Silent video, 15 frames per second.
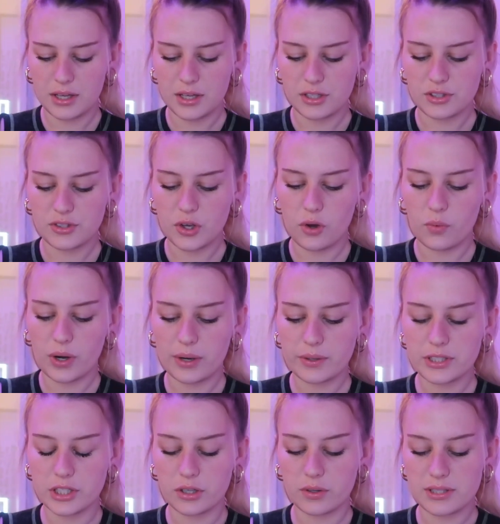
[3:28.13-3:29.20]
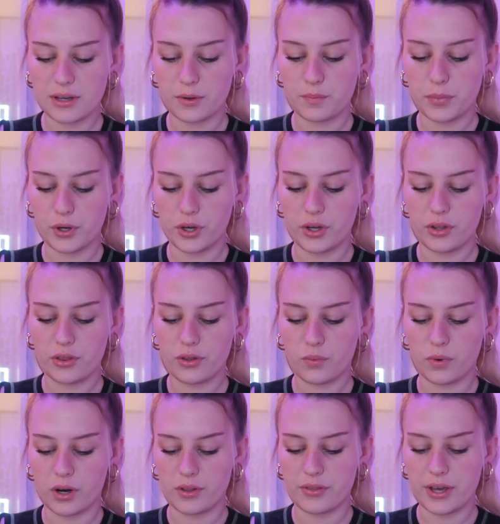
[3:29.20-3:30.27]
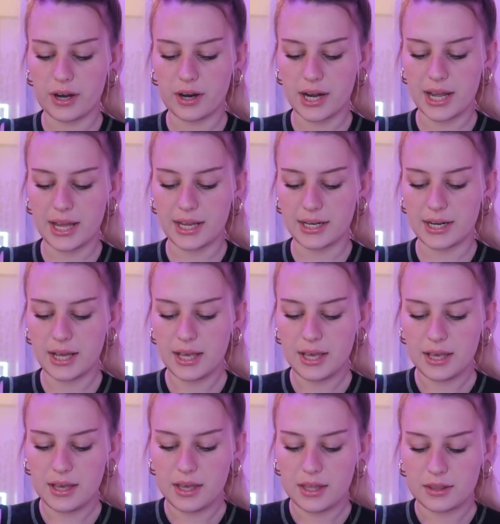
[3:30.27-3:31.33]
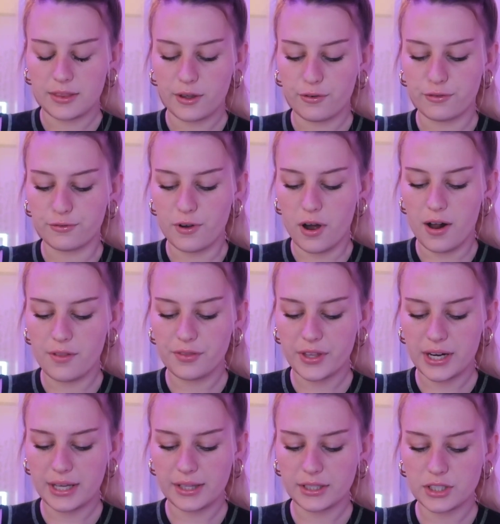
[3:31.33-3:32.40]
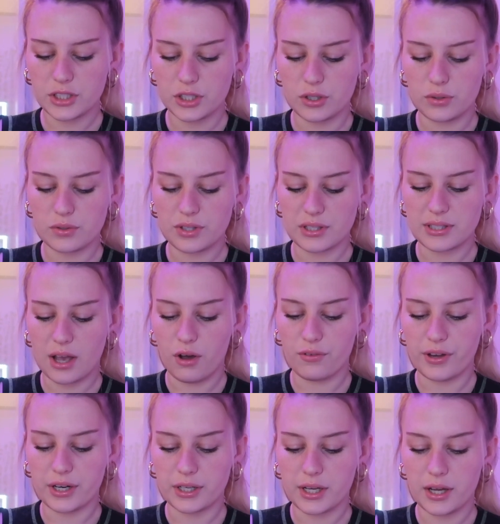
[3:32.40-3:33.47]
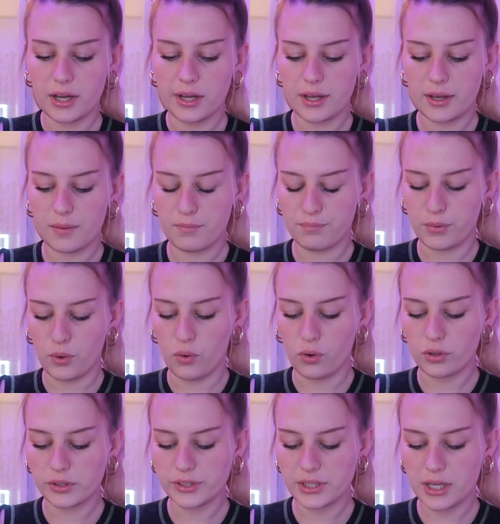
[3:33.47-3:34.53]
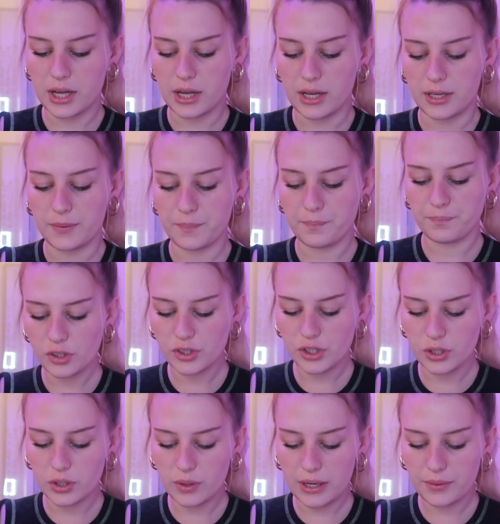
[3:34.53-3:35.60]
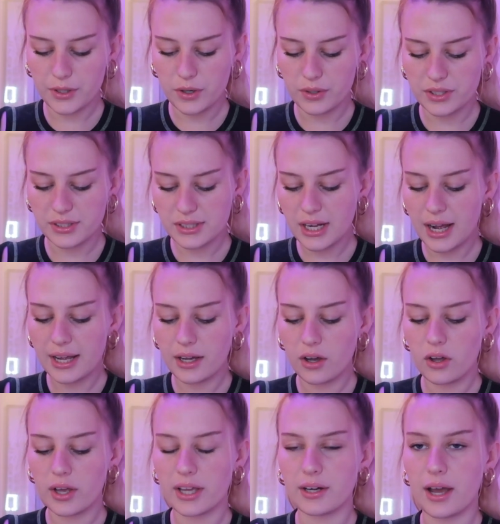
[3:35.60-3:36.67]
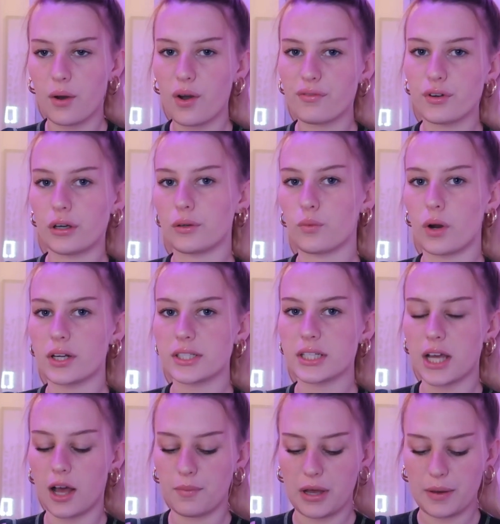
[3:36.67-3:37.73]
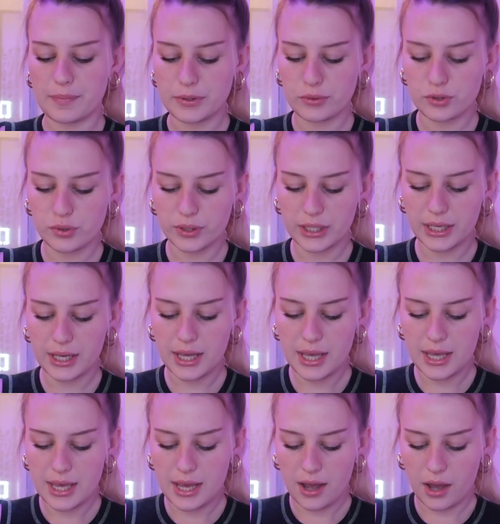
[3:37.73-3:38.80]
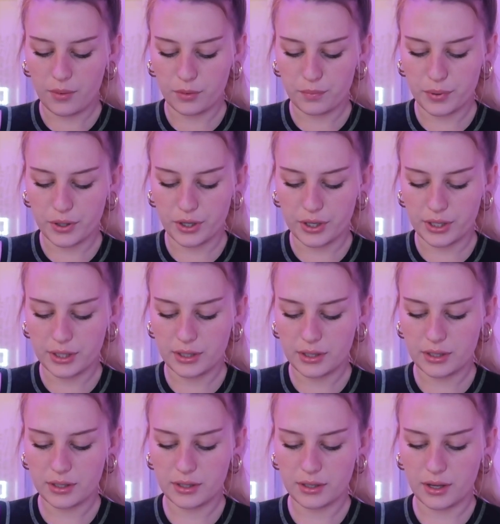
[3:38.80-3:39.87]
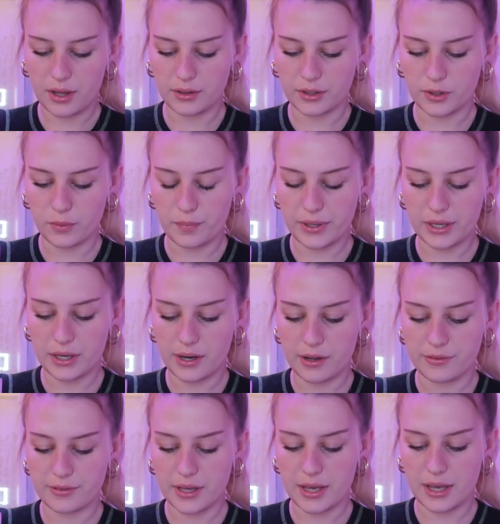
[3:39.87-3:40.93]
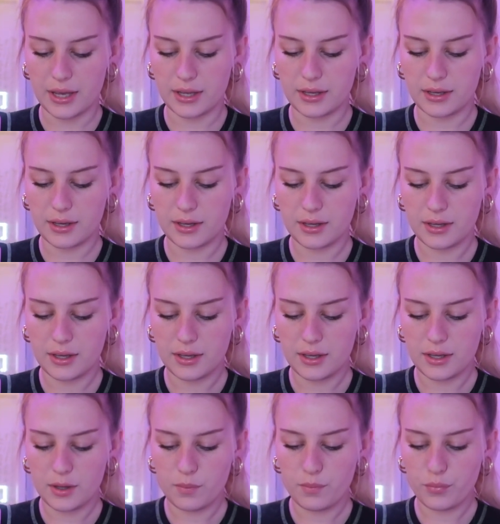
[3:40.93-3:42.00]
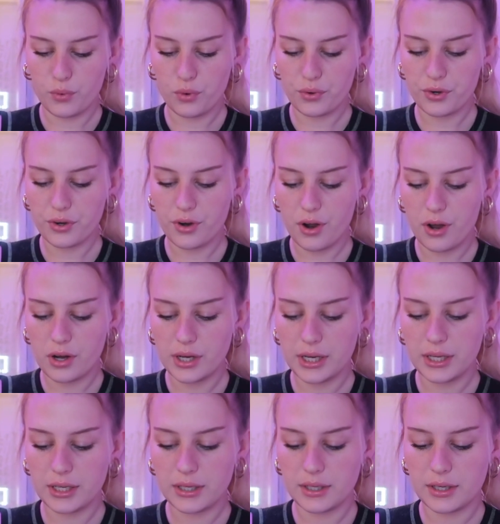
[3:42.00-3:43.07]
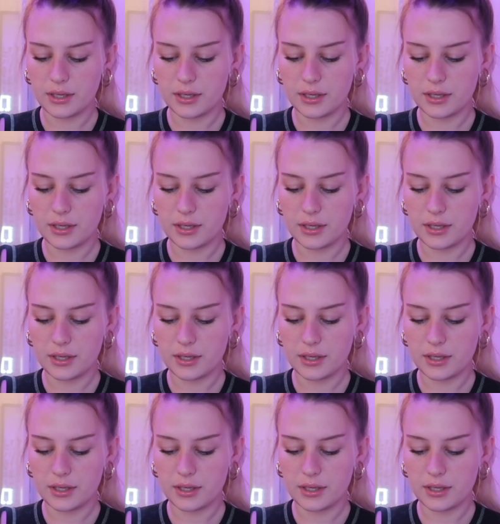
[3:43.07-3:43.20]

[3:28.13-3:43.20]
So what I would do is I would put the word there, and the font that I like to use is Helvetica bold. So I would go to style, and however I'd want it to come up, usually I would put a little bit of a border on it,